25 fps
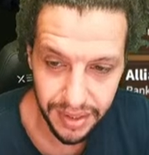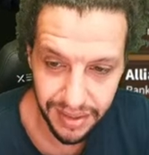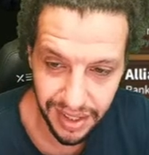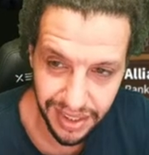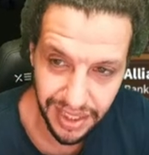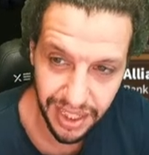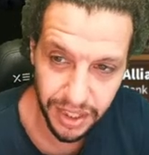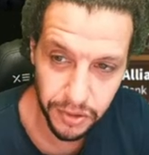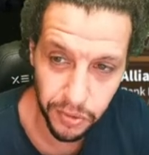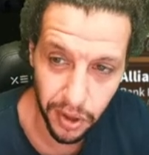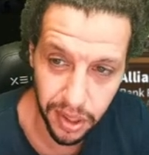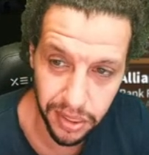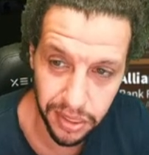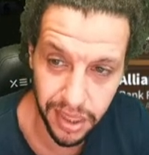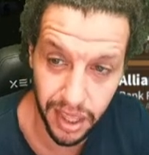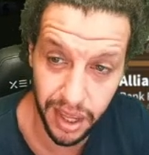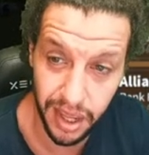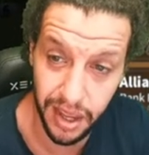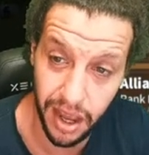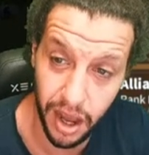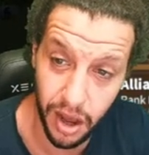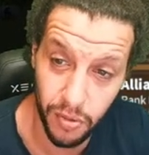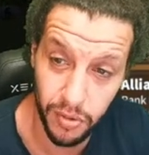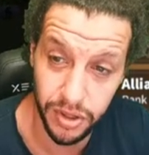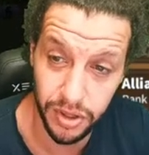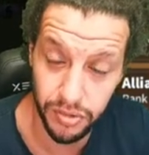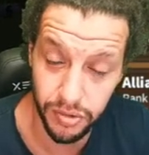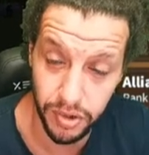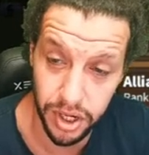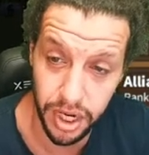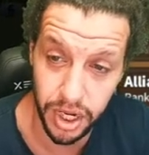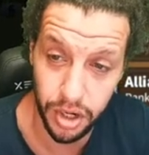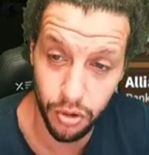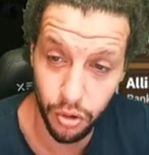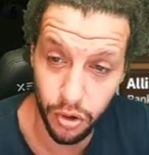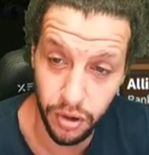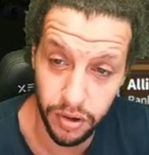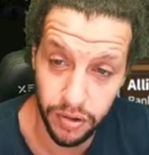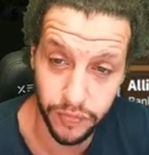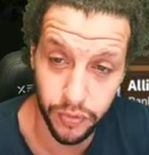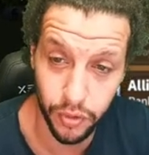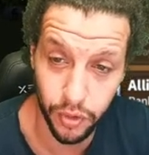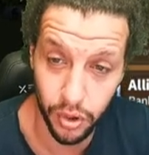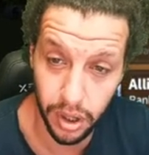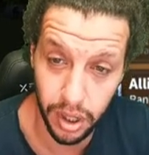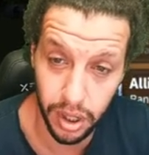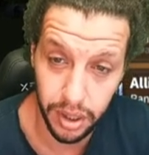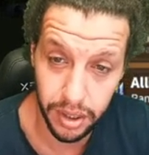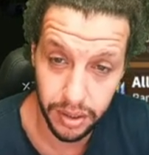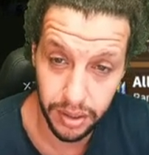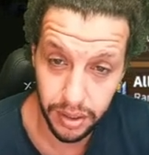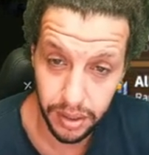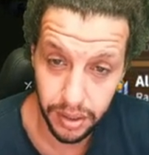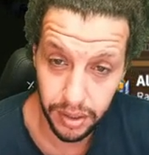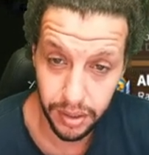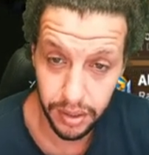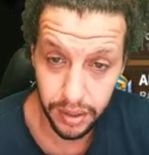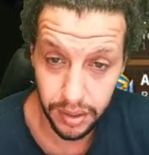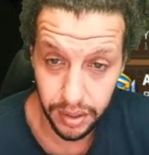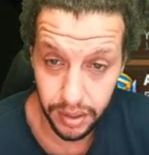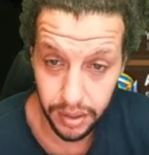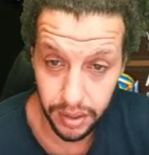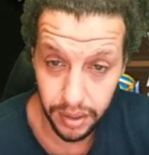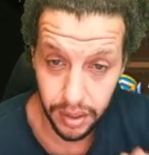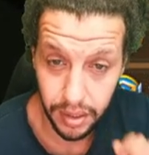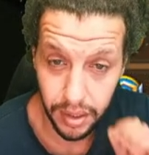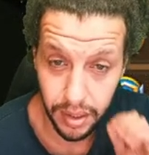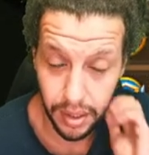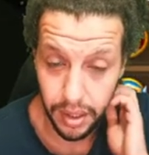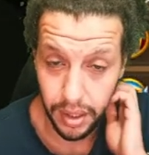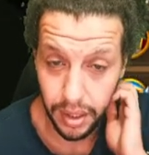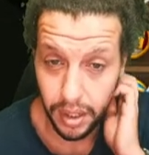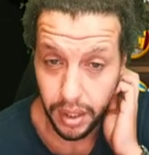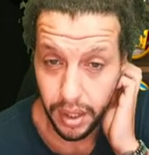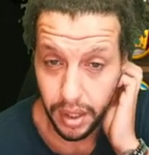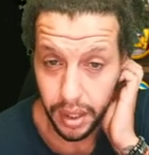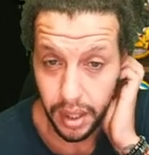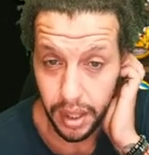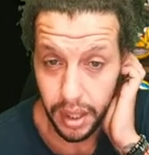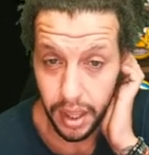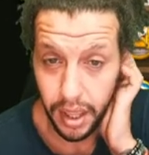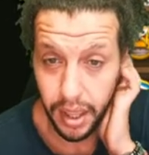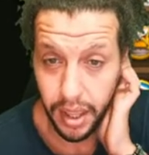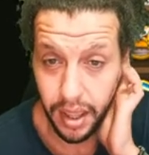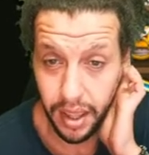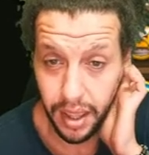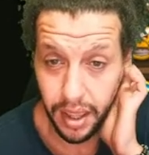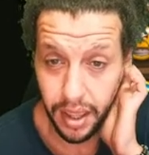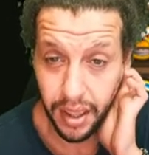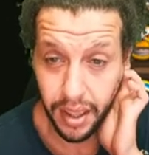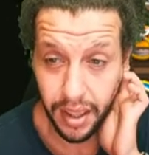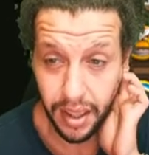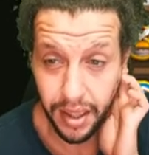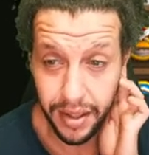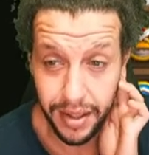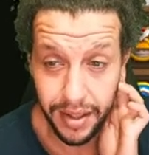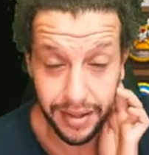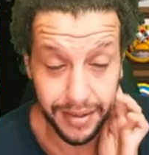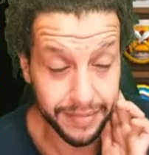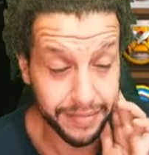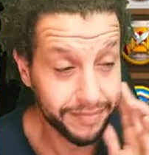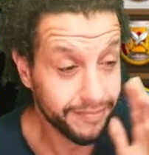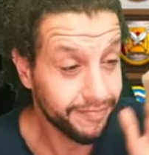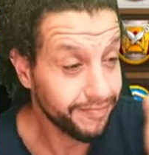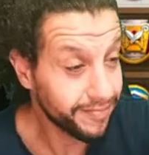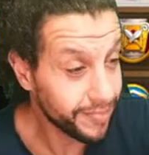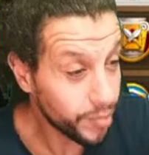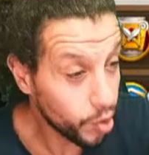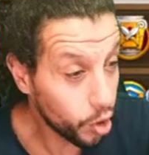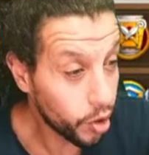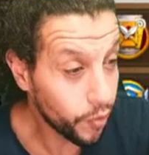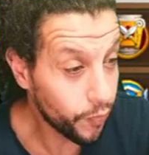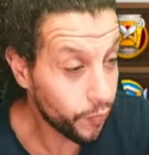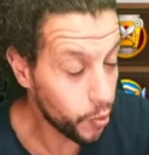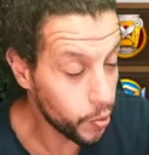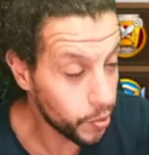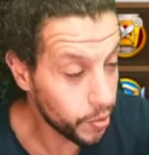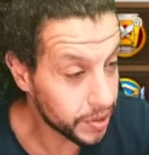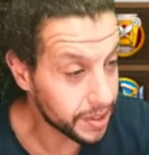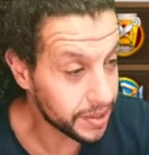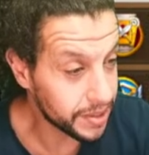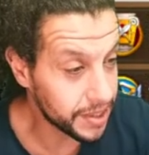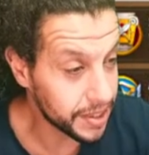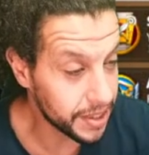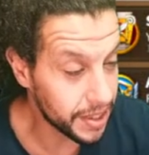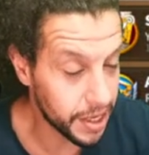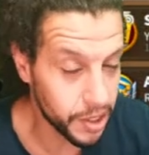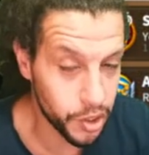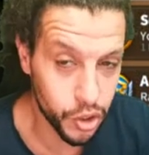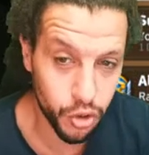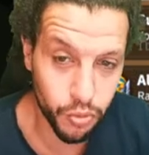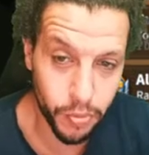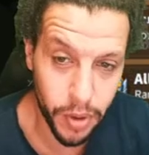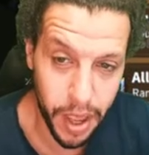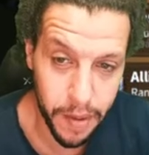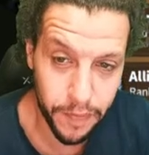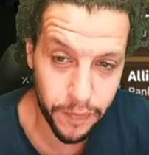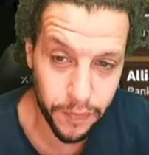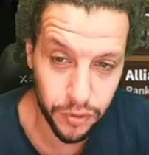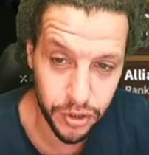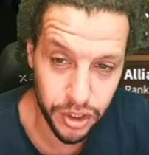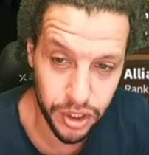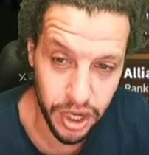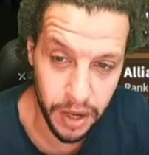This is one thing I was really looking for. Uh, looking forward to see the new map